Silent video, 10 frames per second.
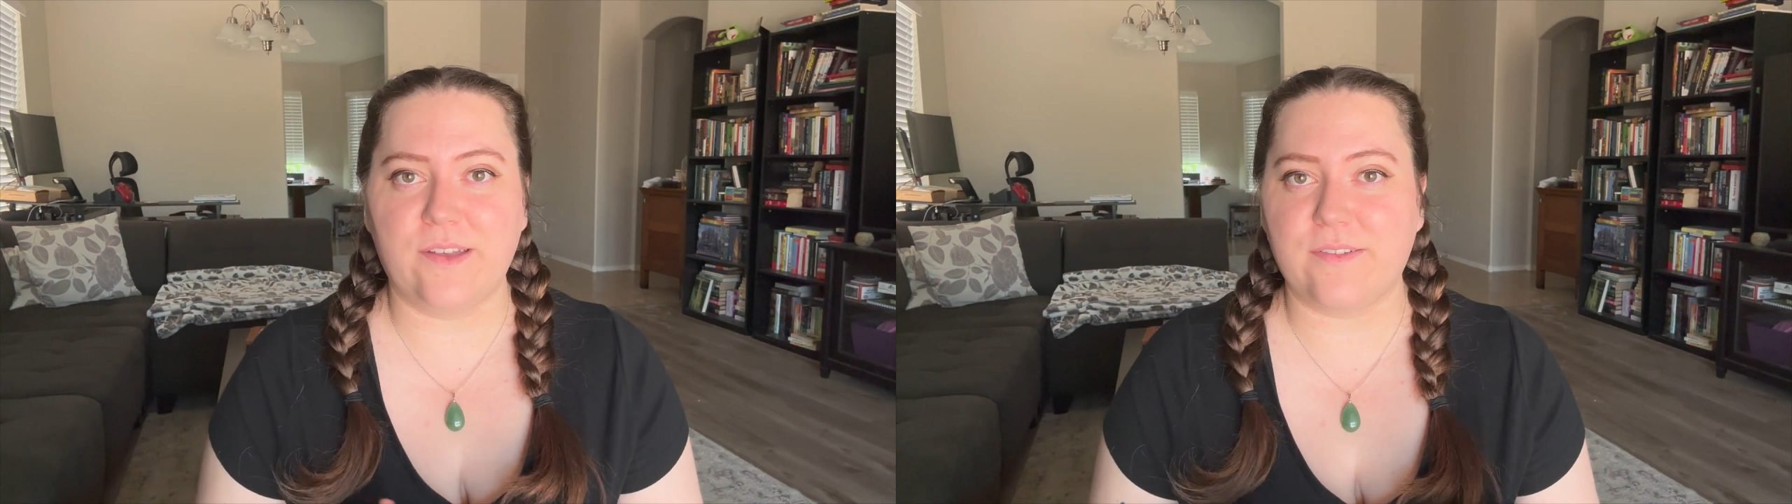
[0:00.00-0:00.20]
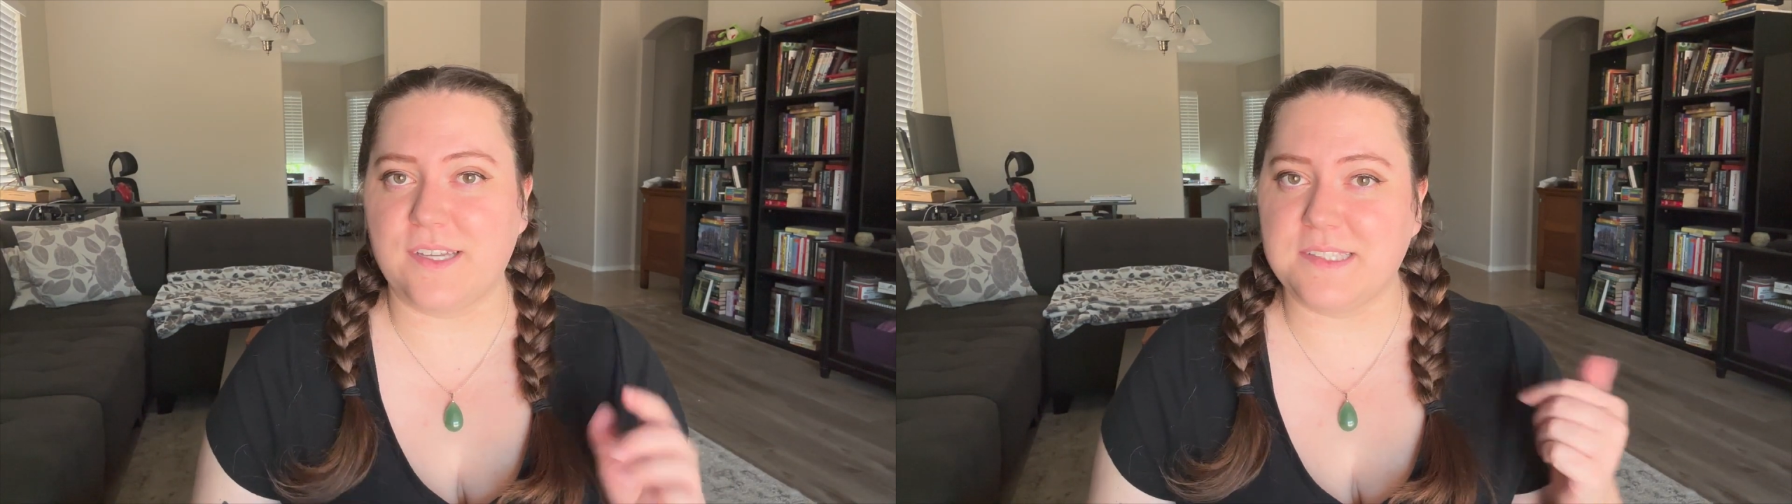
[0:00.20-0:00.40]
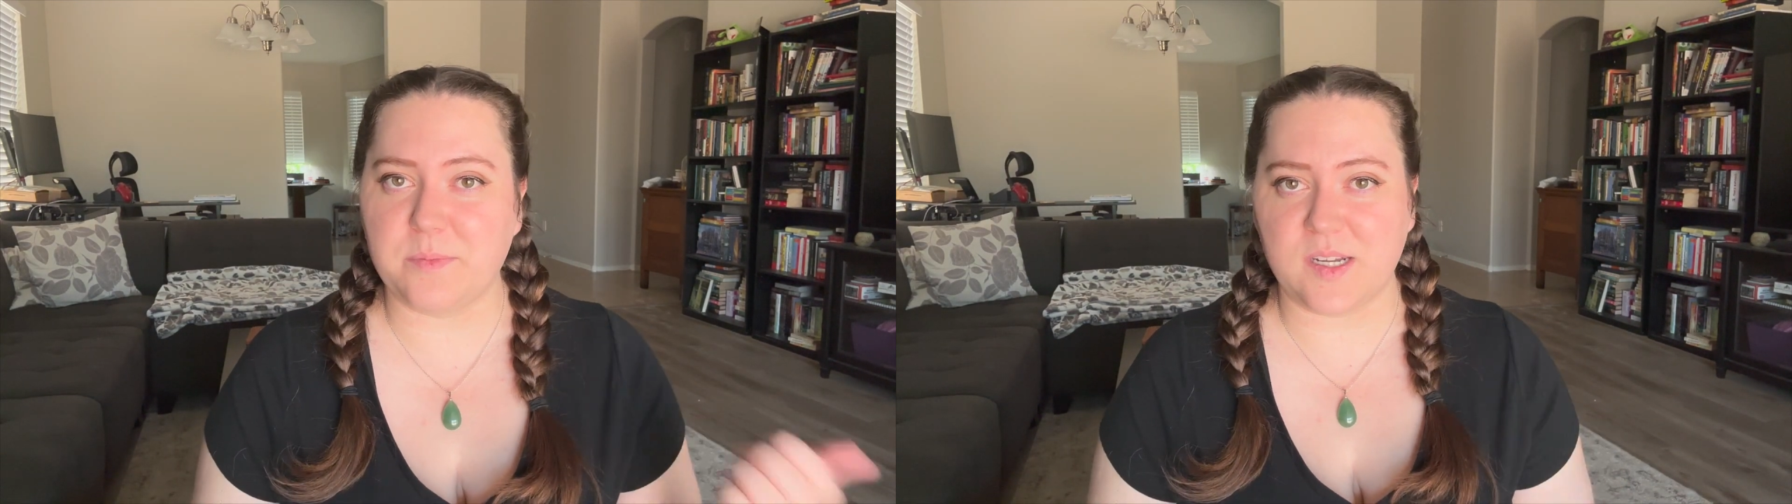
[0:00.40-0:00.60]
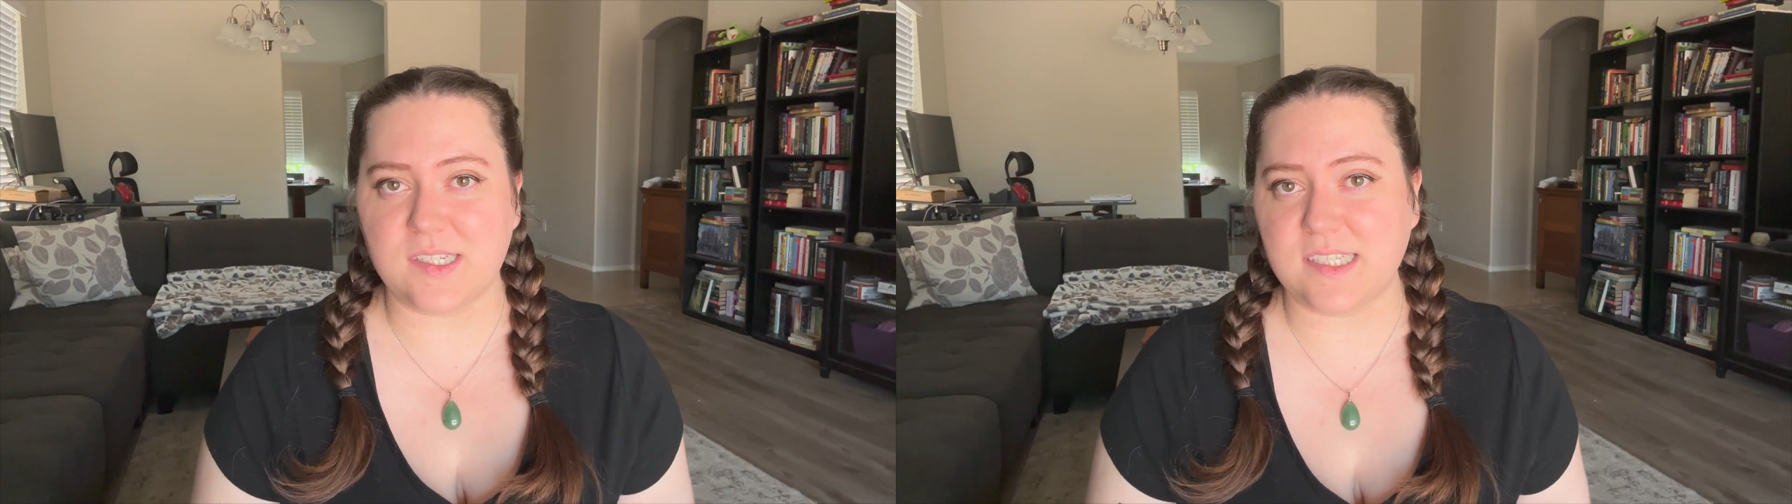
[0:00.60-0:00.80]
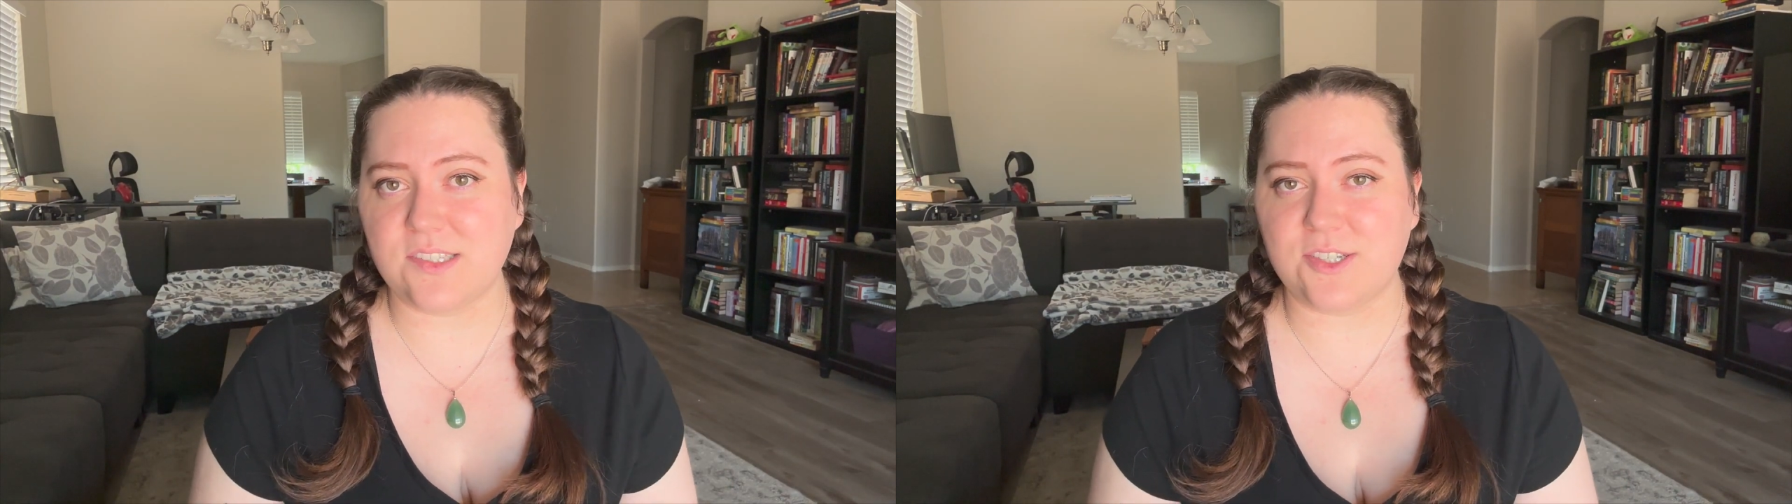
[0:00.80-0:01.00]
of Good
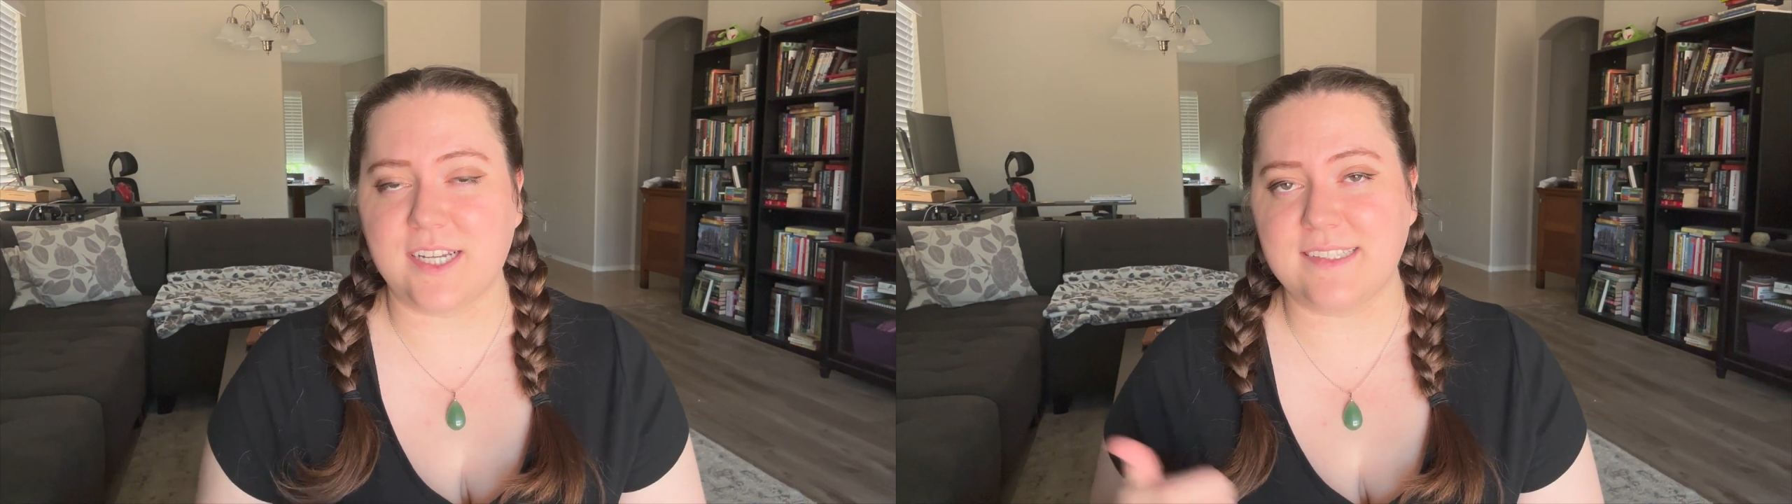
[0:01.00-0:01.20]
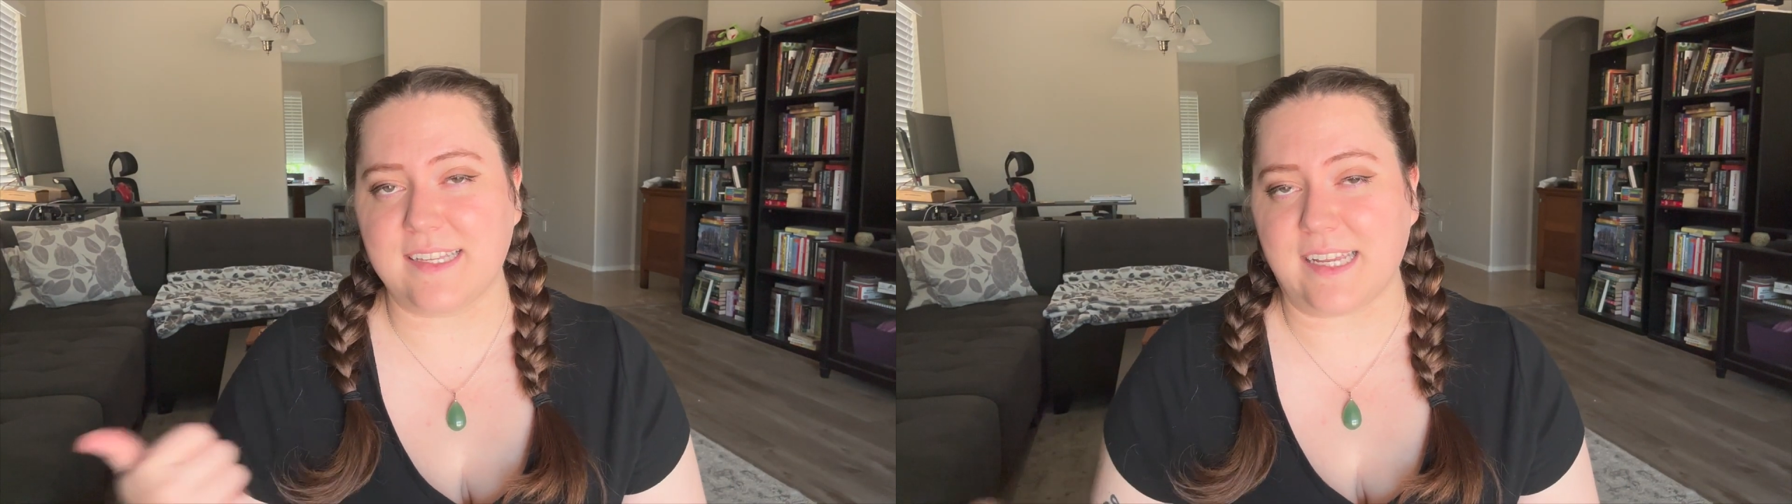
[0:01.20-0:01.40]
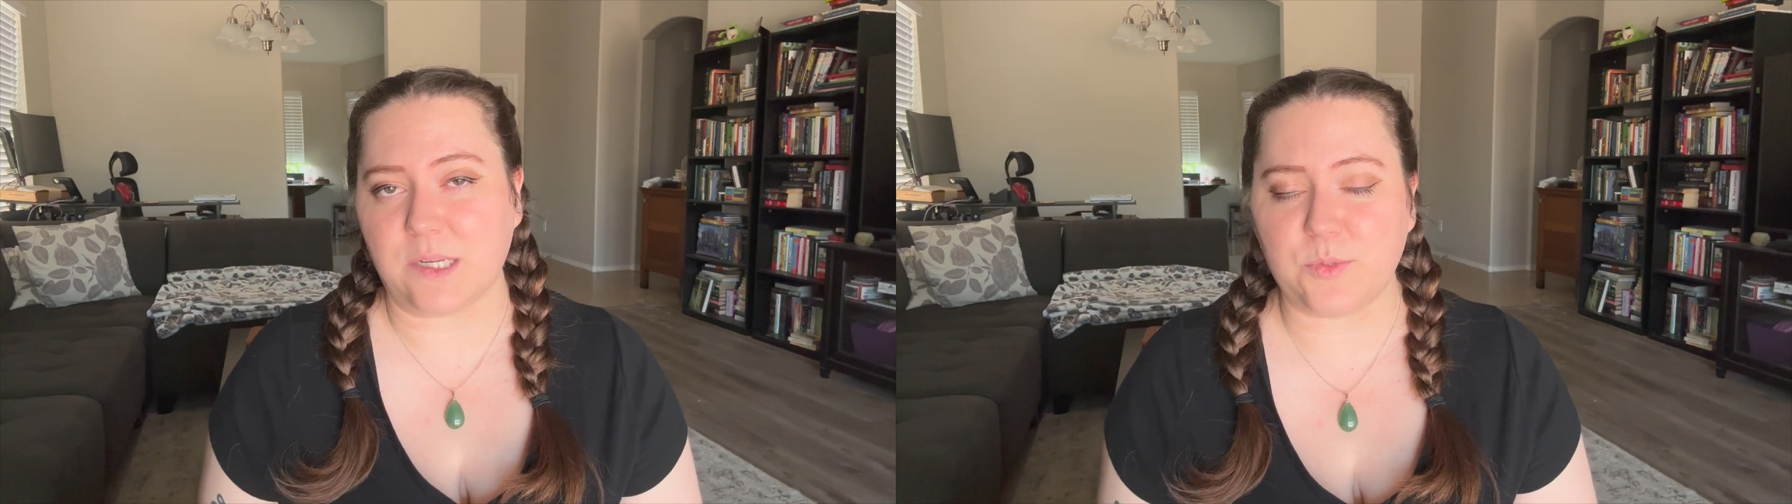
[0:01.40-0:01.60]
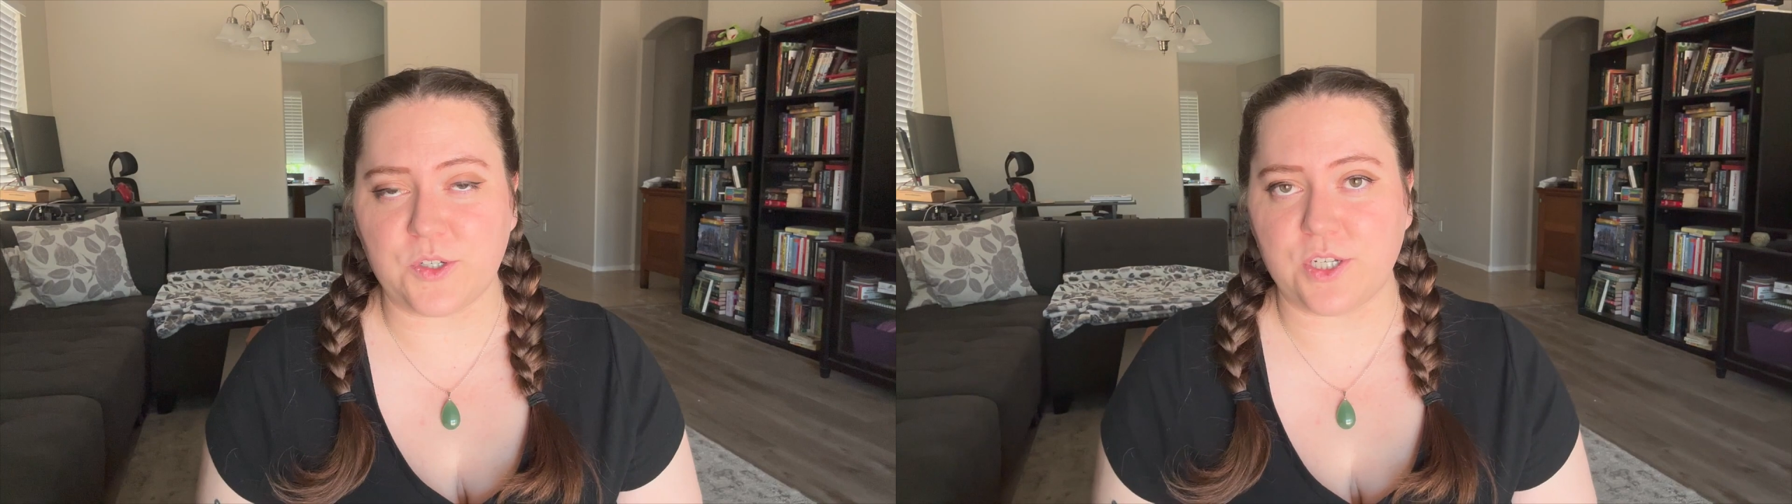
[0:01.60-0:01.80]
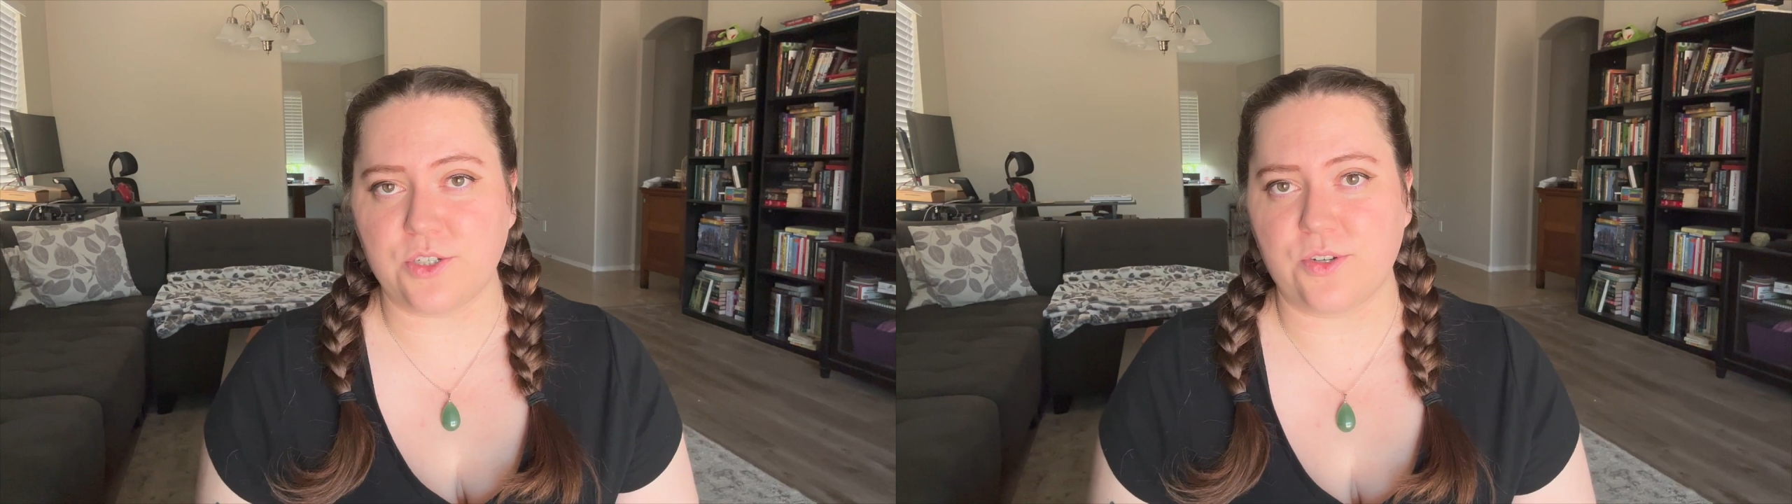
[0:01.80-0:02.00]
Samaritan strays and animal
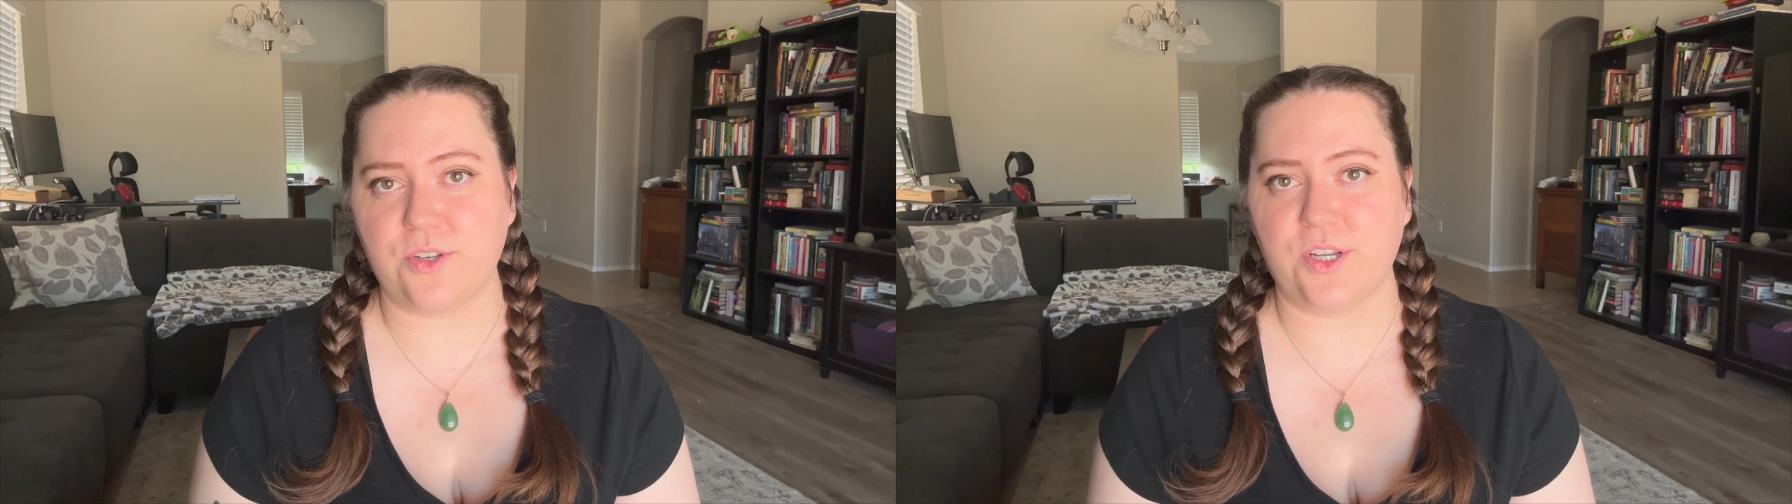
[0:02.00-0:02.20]
control,